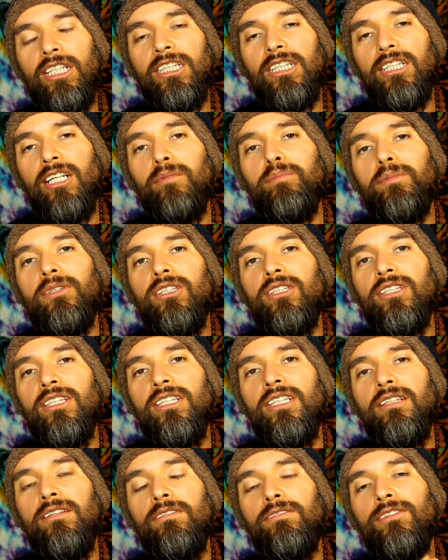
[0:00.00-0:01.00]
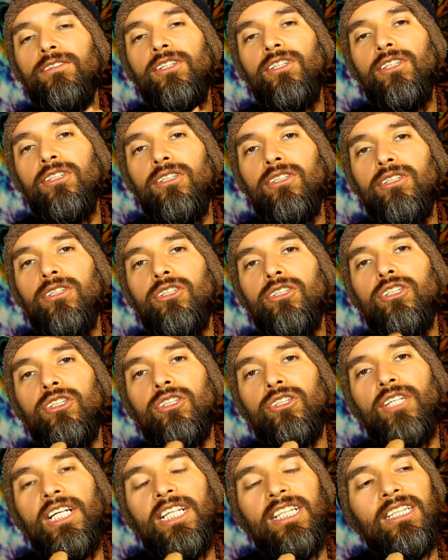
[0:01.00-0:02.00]
an opportunity for you to
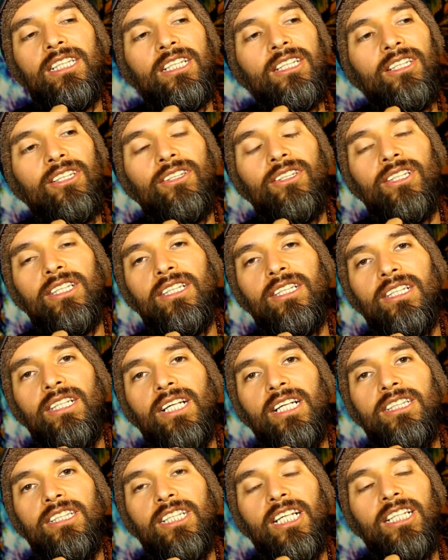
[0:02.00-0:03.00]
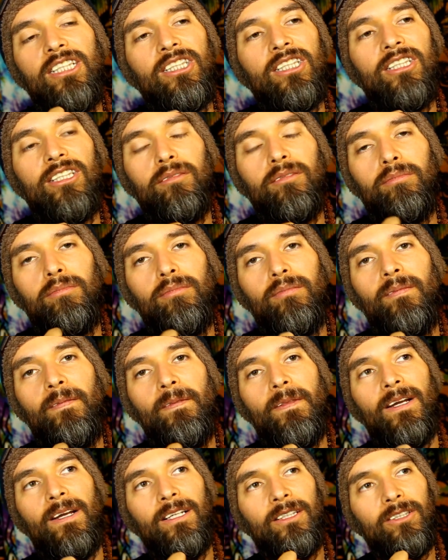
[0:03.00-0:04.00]
strengthen your attention
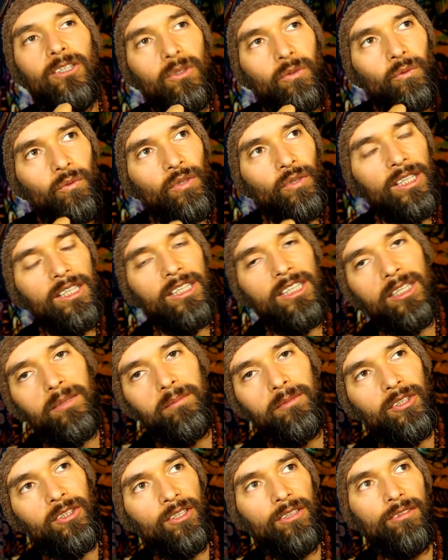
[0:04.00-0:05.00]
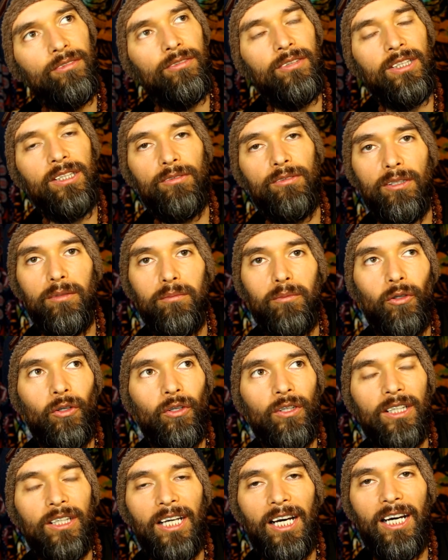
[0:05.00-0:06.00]
to really observe even
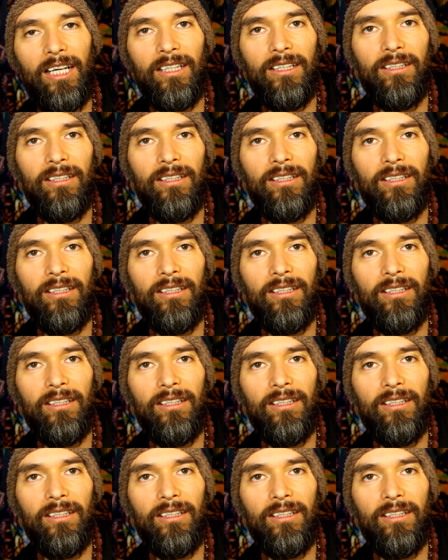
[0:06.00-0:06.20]
more at